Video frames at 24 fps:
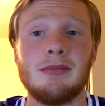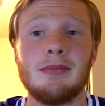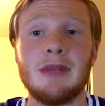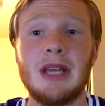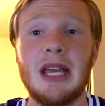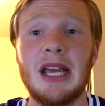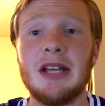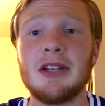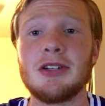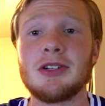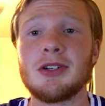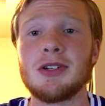
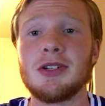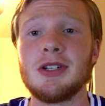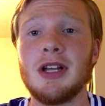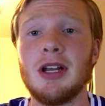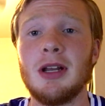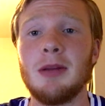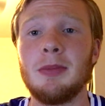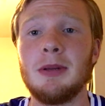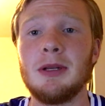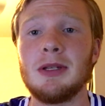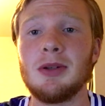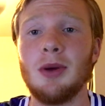Answer is yet
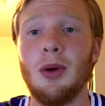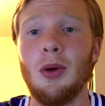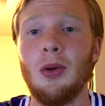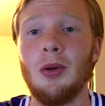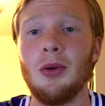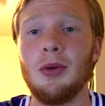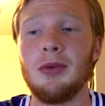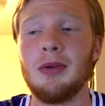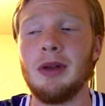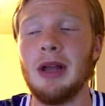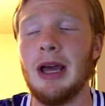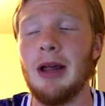to be
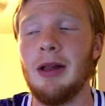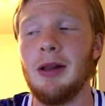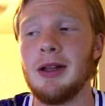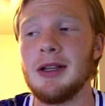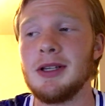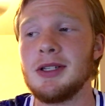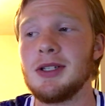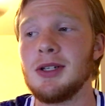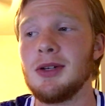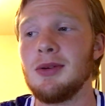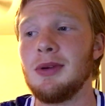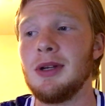told.
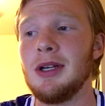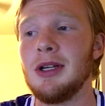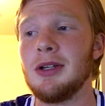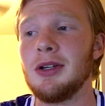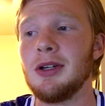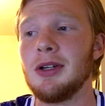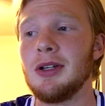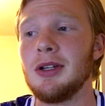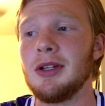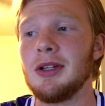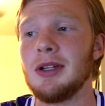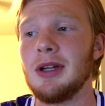LSU, he
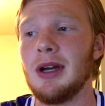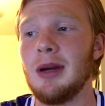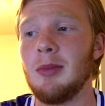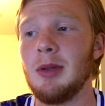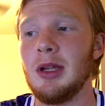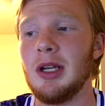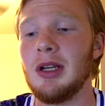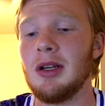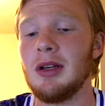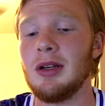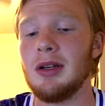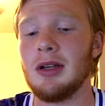couldn't. I
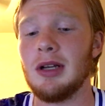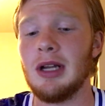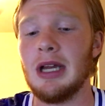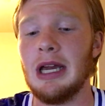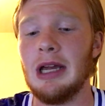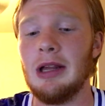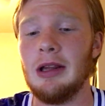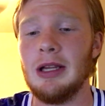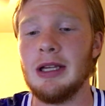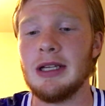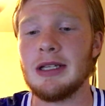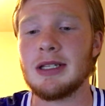mean,
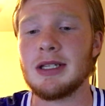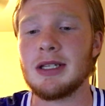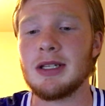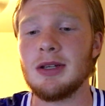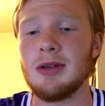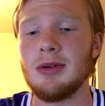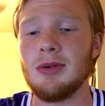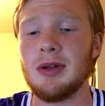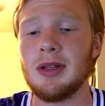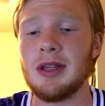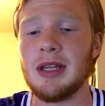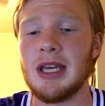
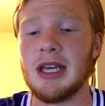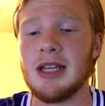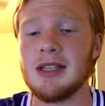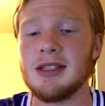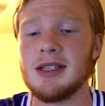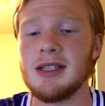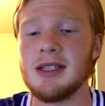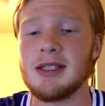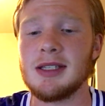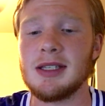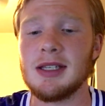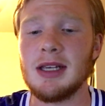LSU and the
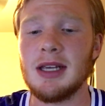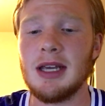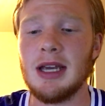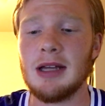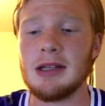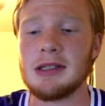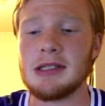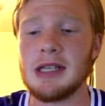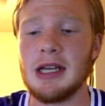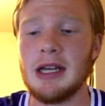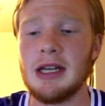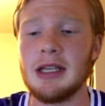SEC
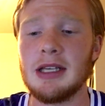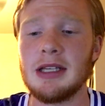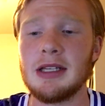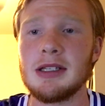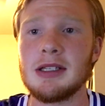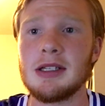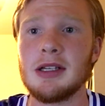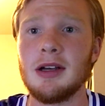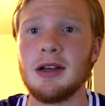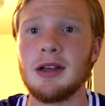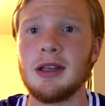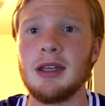outside of
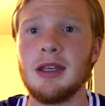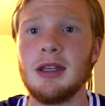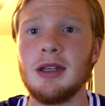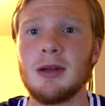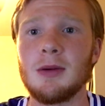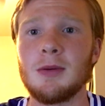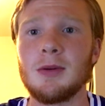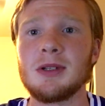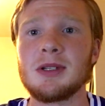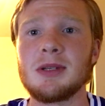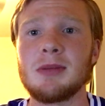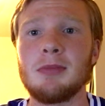Kentucky,
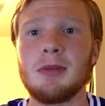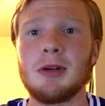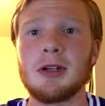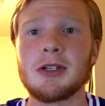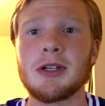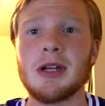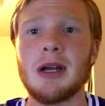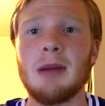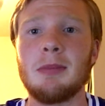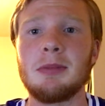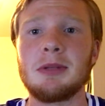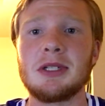there wasn't
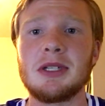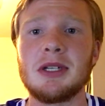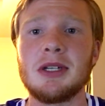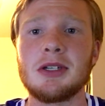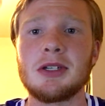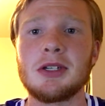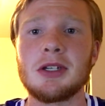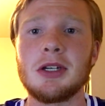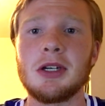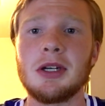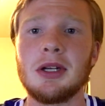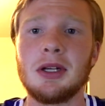much
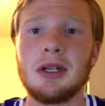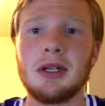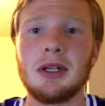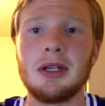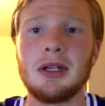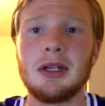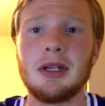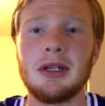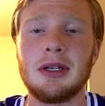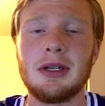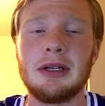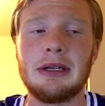competition.
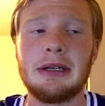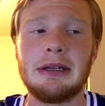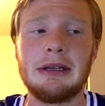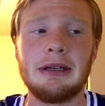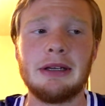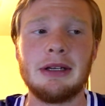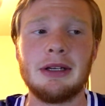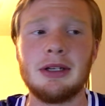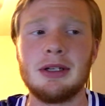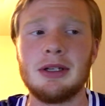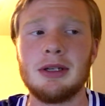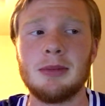
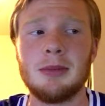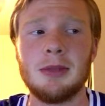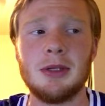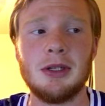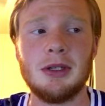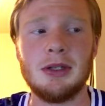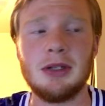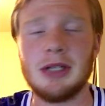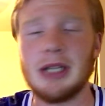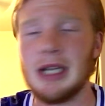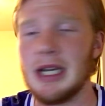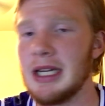
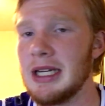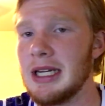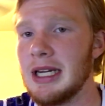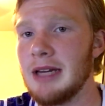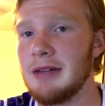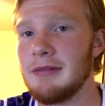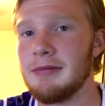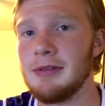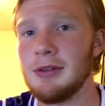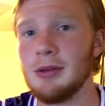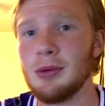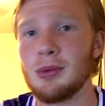You kind of
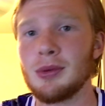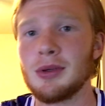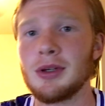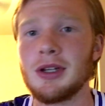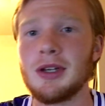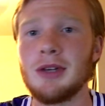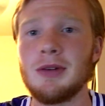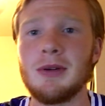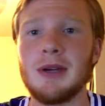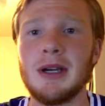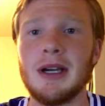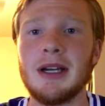had Florida,
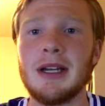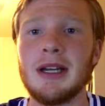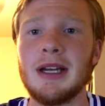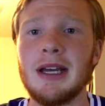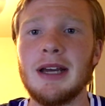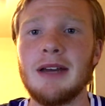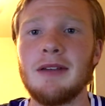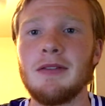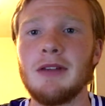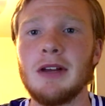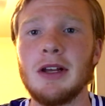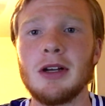you kind of
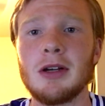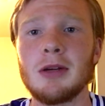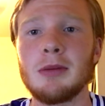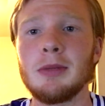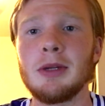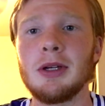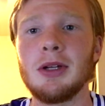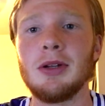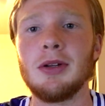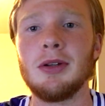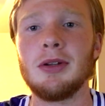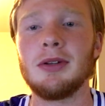had
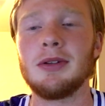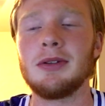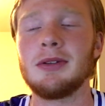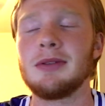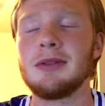Vanderbilt.